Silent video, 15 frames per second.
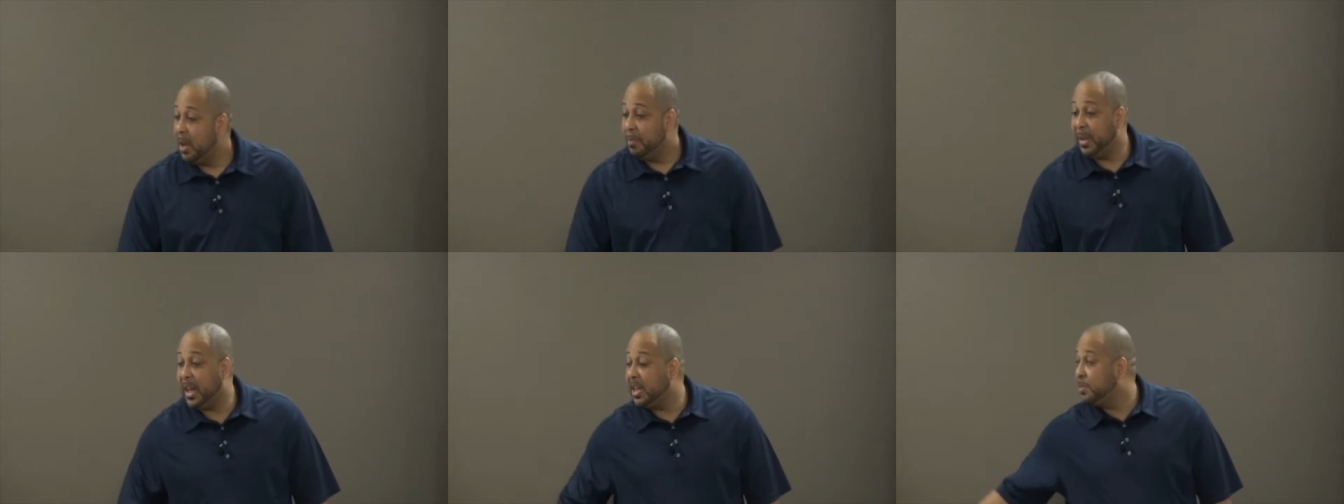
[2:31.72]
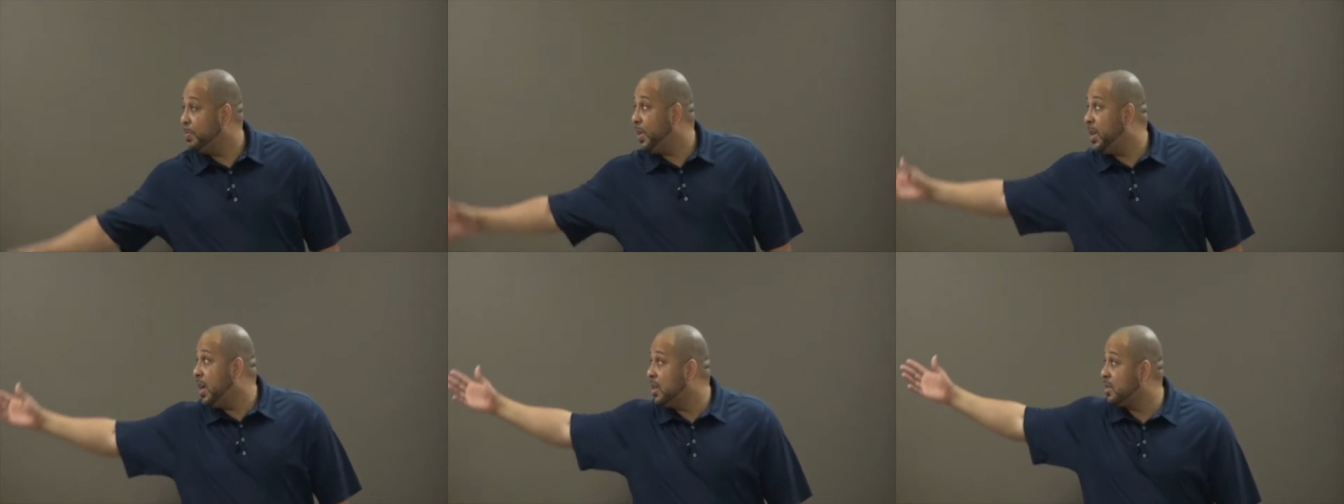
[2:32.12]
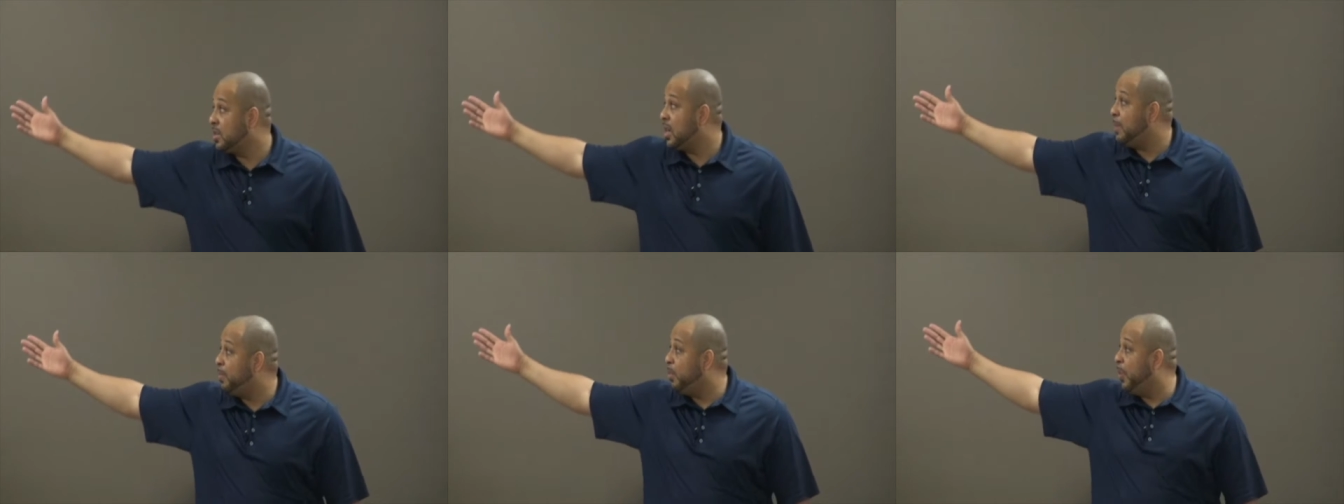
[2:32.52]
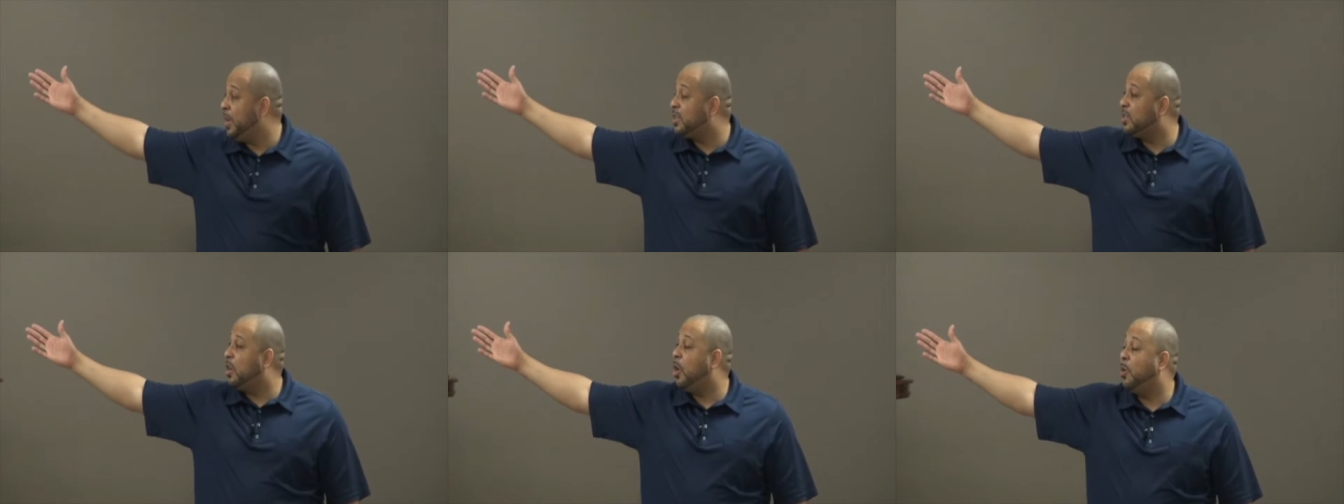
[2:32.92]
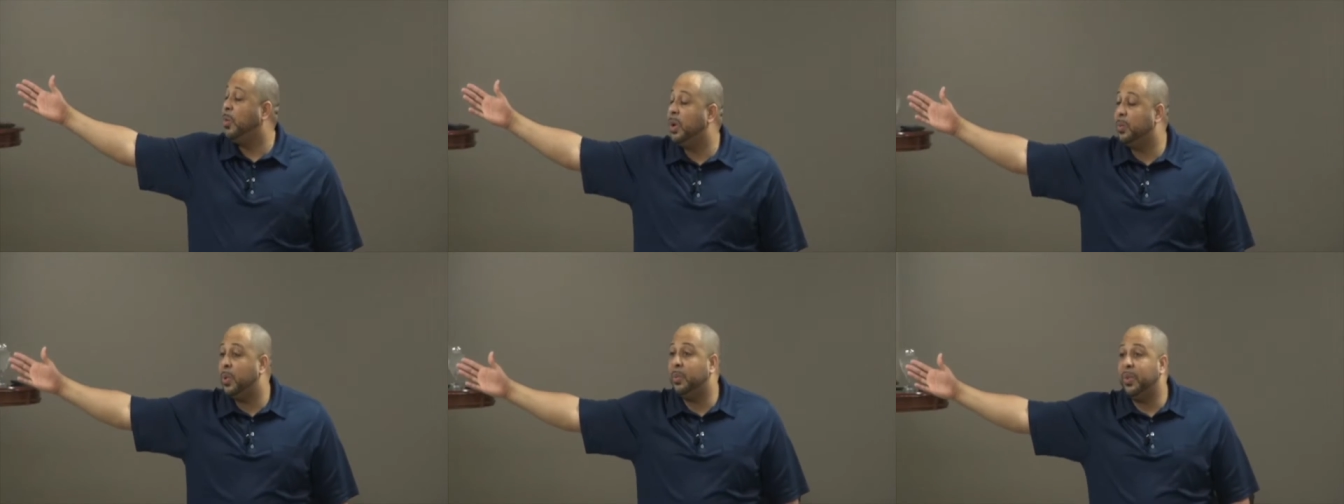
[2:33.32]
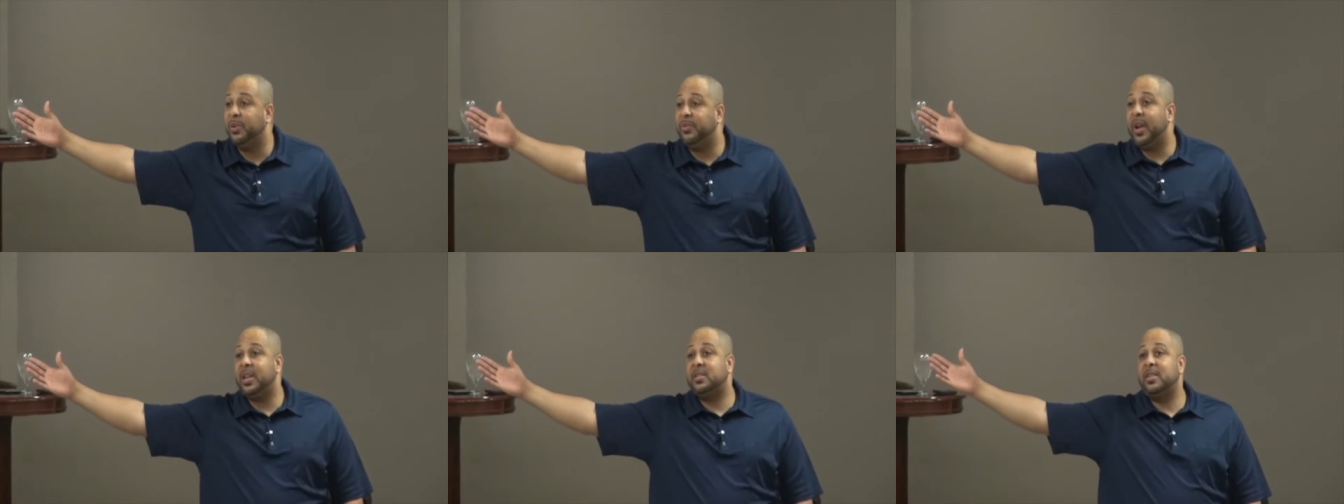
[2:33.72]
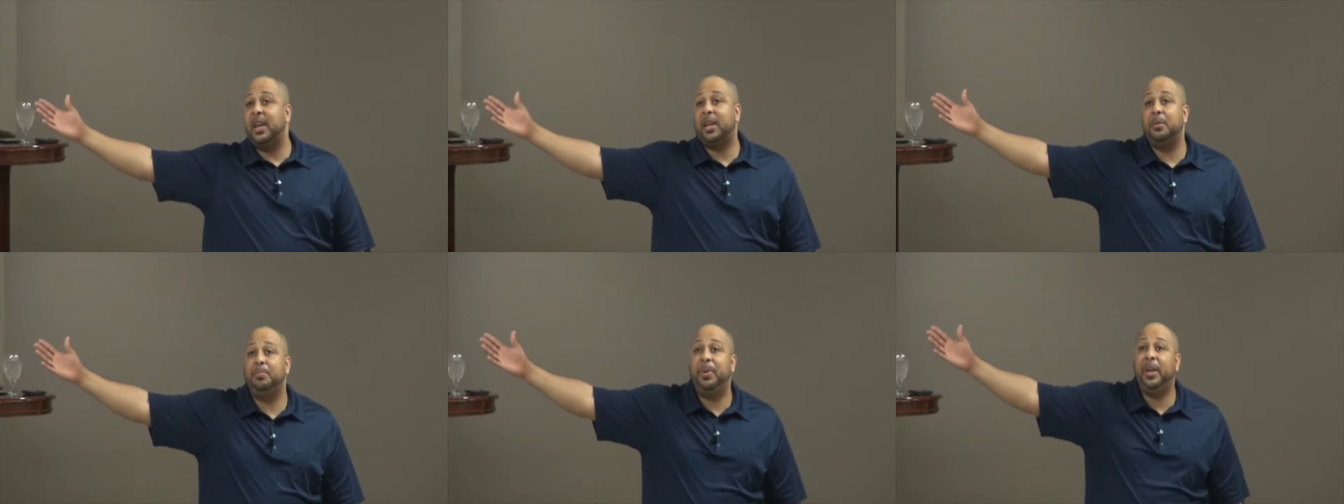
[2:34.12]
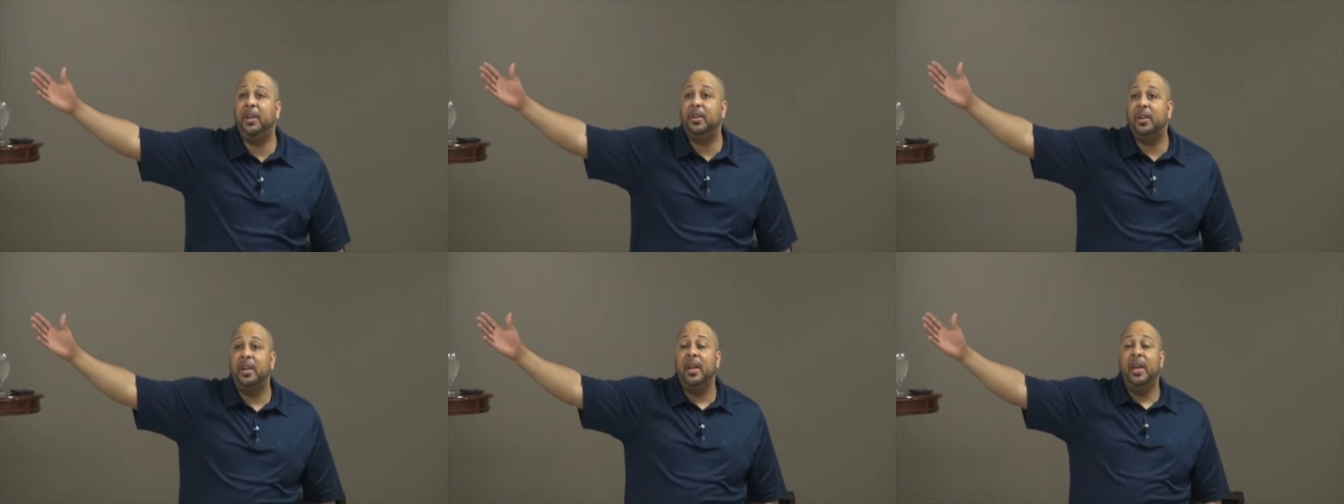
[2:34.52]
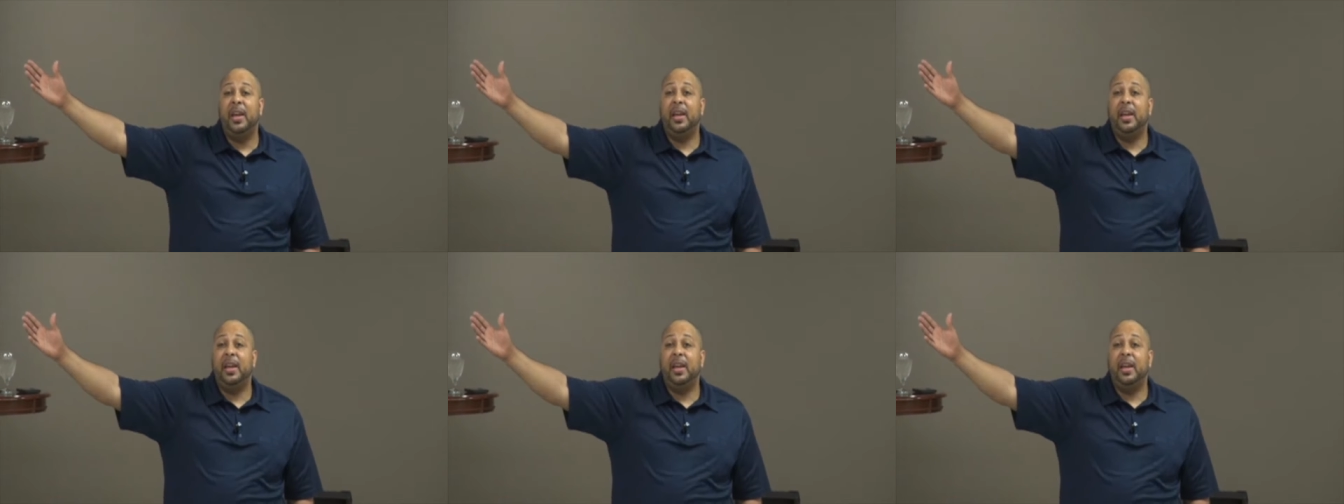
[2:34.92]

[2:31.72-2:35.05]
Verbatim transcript: because because a couple weeks ago we, when we read second peter